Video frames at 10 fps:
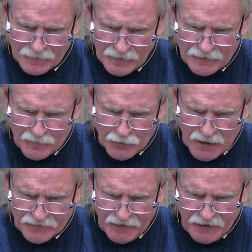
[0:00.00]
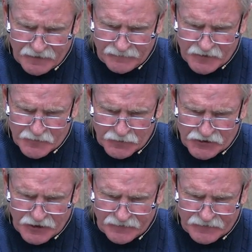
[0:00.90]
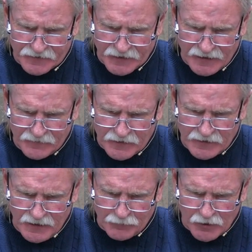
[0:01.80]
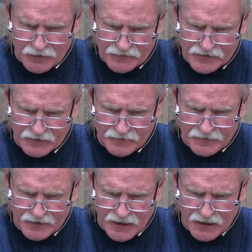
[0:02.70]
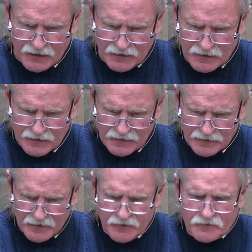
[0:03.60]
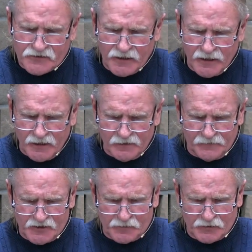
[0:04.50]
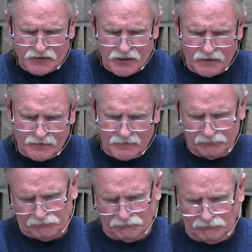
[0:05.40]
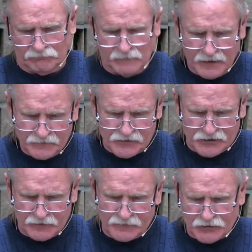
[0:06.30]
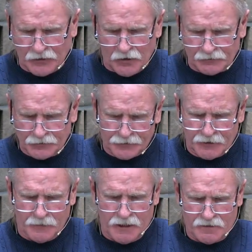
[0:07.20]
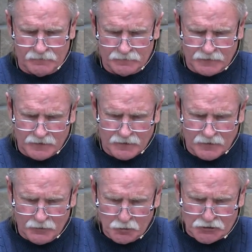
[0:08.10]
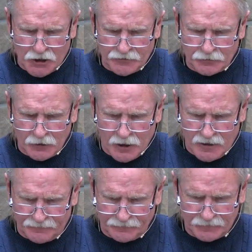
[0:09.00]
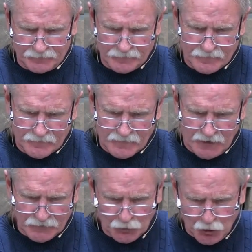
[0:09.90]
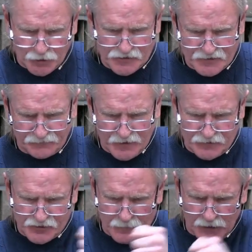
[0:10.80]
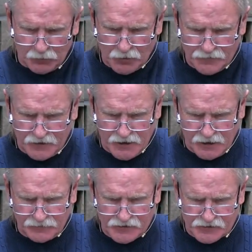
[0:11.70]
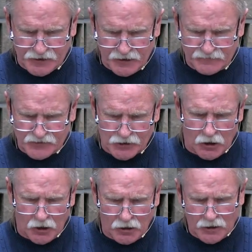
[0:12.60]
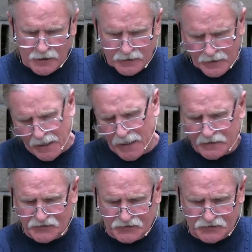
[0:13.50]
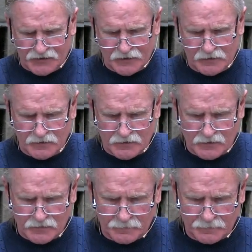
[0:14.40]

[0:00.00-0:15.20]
And they brought the head of Ishbosheth to David at Hebron and said to the king, here's the head of Ishbosheth, the son of Saul, your enemy, who sought your life. And the Lord has avenged my lord the king this day of Saul and his descendants.